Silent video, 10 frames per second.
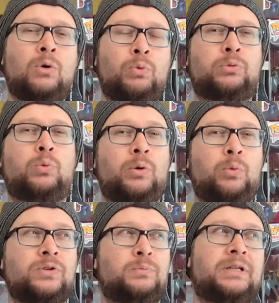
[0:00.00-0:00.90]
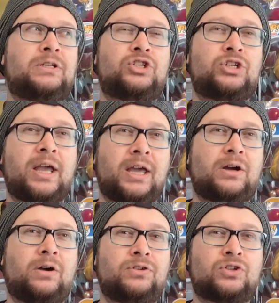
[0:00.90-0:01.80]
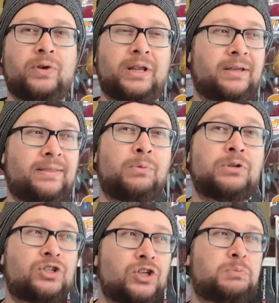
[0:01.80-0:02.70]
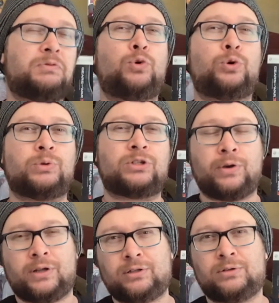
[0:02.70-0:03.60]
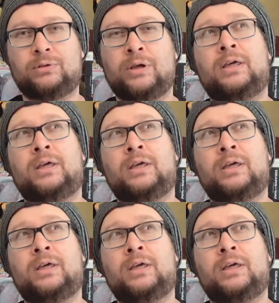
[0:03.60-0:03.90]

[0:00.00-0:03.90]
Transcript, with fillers: with what was being shared on screen and that was just before it was going to